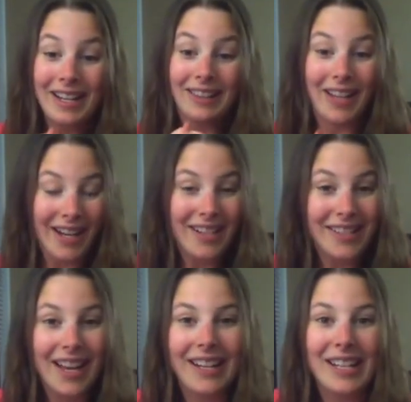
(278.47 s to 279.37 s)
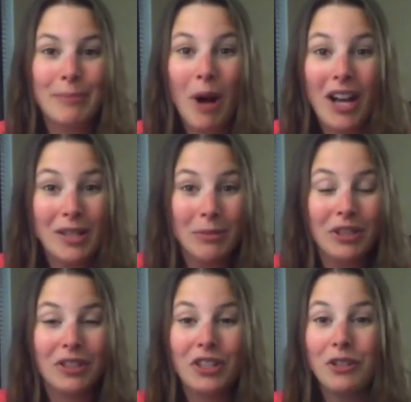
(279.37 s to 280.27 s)
Like I said, it's
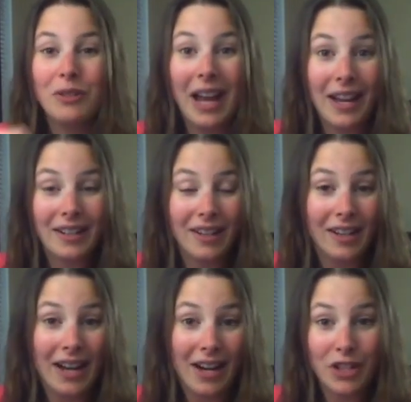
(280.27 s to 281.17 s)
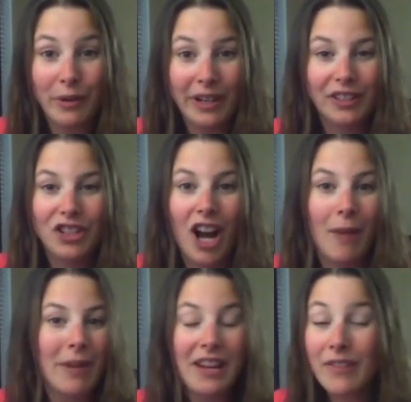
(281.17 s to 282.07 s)
possible to get an actuarial job
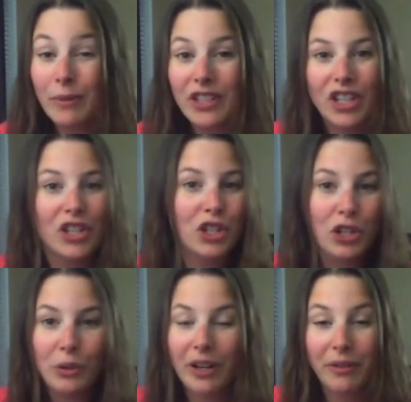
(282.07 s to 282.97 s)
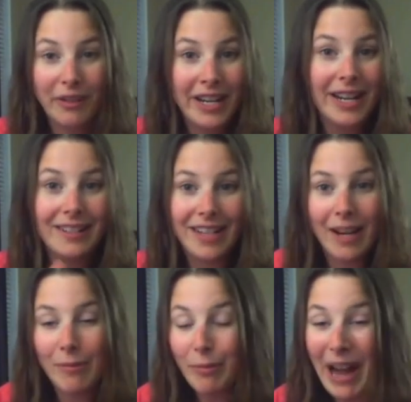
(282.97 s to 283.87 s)
even with just 2 or 3
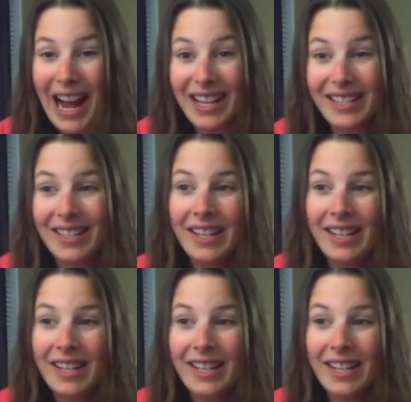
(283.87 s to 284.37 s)
exams passed.